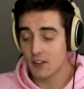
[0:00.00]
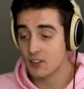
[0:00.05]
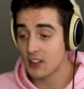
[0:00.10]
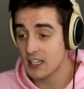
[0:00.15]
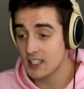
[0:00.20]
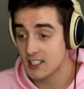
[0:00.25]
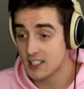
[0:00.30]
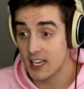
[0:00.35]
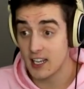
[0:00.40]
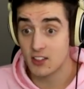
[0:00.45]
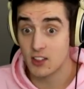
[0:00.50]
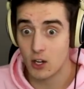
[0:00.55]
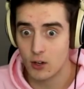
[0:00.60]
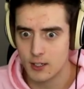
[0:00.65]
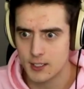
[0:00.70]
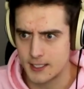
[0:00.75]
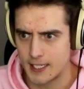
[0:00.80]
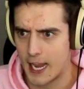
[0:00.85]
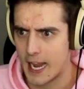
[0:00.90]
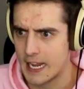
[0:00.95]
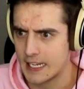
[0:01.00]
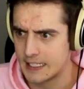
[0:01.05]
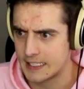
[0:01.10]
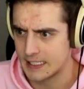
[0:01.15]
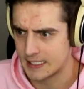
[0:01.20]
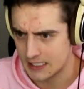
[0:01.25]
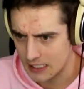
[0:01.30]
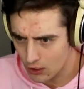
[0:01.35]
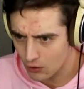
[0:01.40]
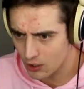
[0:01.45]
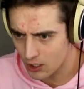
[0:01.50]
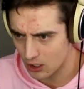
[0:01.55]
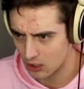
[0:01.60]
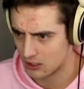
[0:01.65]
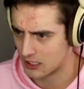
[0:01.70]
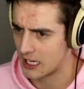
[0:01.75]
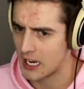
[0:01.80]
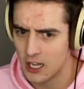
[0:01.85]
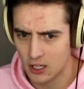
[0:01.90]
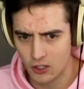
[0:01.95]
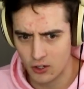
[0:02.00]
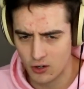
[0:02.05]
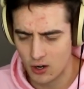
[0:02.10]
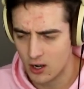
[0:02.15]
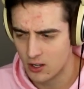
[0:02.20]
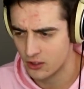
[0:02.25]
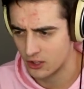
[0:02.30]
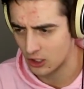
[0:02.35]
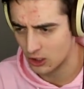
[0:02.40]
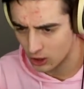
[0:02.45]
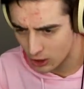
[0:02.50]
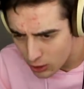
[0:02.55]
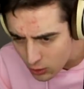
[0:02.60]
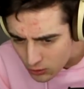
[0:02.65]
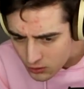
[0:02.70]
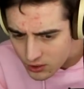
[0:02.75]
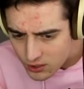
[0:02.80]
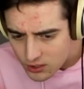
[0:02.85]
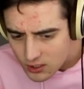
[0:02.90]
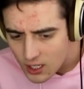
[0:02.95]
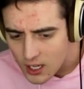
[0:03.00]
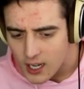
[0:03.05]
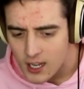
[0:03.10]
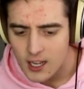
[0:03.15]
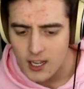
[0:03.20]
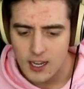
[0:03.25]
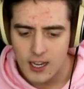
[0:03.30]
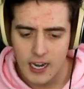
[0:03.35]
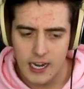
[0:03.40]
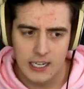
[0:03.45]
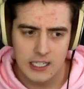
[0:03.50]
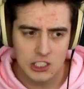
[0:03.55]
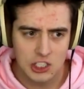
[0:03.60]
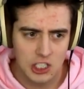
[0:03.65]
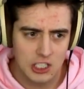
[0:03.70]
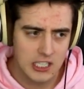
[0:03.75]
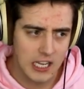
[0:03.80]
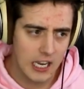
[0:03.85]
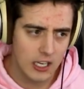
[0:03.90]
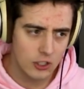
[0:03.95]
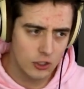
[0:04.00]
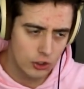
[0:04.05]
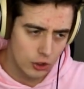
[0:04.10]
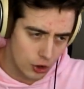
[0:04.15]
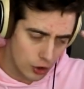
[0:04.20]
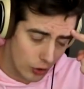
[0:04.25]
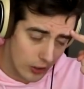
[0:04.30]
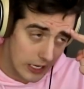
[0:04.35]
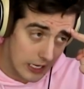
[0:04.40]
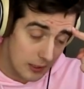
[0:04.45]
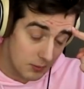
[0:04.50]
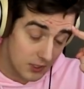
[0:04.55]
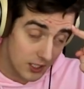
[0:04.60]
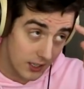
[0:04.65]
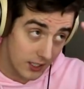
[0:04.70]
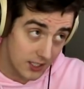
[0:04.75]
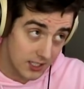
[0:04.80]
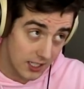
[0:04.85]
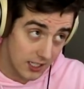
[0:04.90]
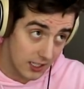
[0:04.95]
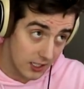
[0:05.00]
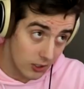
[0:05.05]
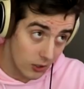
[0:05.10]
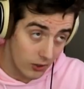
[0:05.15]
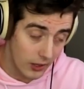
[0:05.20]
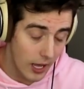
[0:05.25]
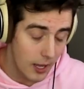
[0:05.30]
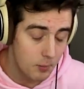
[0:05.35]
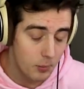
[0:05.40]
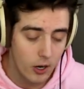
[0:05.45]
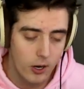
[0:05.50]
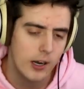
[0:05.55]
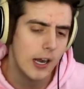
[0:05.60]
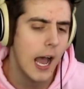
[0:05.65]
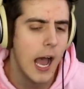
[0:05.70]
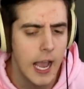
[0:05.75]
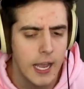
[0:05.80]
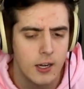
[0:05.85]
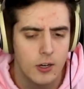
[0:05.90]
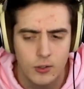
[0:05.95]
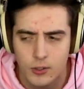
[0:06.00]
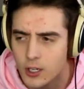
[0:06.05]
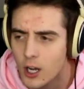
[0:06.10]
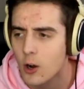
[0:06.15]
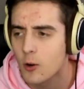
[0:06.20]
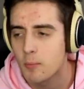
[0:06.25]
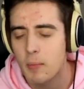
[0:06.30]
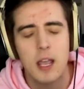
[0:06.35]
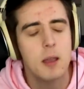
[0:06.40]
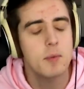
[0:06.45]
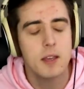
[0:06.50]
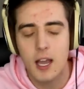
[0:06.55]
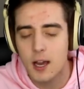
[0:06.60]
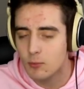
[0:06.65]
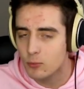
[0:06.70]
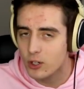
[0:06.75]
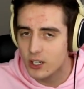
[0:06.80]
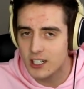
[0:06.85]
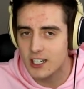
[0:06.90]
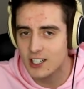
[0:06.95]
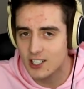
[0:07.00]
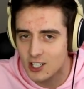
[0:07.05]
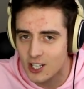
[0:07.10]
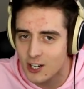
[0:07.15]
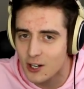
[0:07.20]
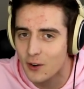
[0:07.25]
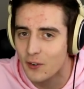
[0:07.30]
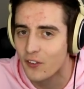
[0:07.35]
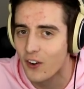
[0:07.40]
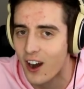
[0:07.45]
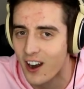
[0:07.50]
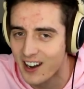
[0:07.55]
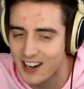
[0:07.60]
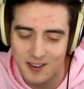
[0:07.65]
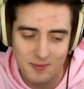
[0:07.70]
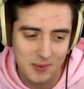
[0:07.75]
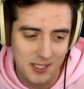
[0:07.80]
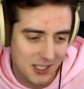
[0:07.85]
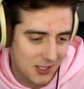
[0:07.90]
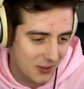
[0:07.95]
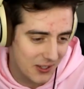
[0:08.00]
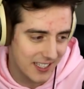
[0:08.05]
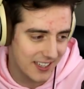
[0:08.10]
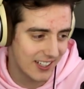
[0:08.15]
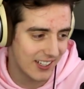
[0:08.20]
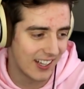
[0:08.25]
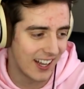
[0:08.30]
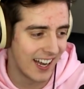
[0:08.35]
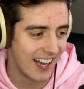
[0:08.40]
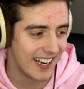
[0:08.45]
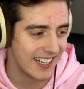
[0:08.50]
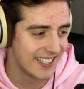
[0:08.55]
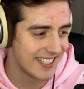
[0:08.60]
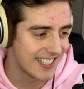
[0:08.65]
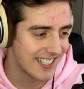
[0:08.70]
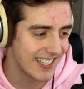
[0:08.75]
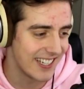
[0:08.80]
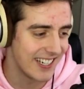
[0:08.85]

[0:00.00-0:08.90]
if they said there is a serial killer on the loose. And he's going to get in your dreams, unless they didn't know that part. I don't know. Maybe I'm reading too far in between the lines